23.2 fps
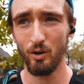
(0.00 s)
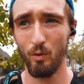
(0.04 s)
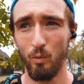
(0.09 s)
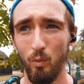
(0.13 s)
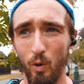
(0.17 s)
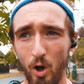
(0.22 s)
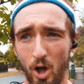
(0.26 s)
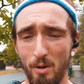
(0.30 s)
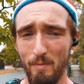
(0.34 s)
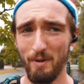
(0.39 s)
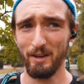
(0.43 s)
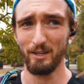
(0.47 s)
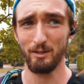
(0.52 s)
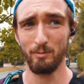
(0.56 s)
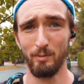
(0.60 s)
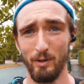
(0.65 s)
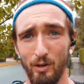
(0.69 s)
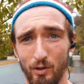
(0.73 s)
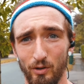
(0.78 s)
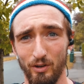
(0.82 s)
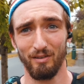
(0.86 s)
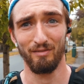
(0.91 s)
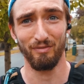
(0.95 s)
know what I'm meant to
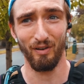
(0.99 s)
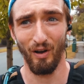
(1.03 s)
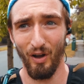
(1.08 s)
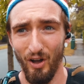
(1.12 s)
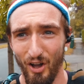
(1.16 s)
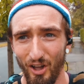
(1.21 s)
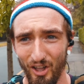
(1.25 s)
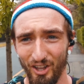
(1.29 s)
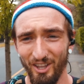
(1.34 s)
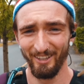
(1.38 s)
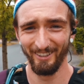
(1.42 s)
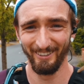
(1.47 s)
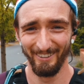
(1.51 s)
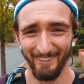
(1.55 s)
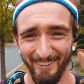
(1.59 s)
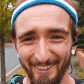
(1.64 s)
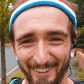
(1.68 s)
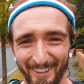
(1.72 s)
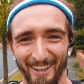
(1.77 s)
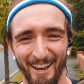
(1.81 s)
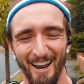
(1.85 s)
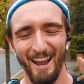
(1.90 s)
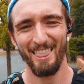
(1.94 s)
be looking for.
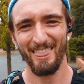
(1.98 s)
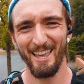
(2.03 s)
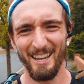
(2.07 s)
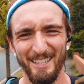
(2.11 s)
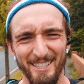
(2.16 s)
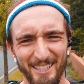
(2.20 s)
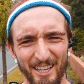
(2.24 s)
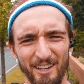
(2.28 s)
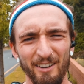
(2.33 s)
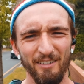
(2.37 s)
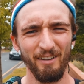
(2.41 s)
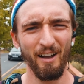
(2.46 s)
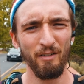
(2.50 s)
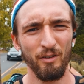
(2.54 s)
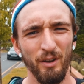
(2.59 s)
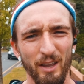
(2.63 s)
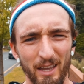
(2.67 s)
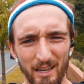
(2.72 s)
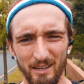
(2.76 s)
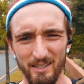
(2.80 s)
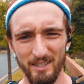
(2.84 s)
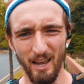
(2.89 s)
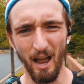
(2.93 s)
That's kind of how
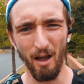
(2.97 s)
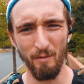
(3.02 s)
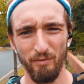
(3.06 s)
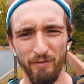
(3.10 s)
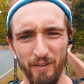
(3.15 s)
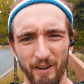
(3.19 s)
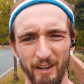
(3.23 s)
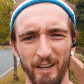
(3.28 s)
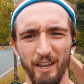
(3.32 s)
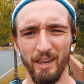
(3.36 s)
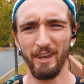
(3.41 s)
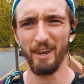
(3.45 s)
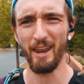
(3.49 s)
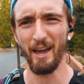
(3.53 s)
it is that I'm feeling